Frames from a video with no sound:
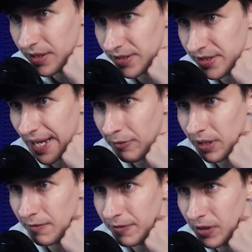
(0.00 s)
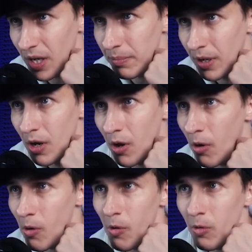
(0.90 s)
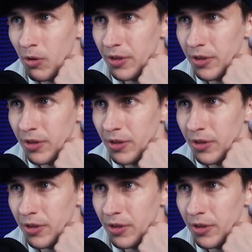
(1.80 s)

This is how you can fill up all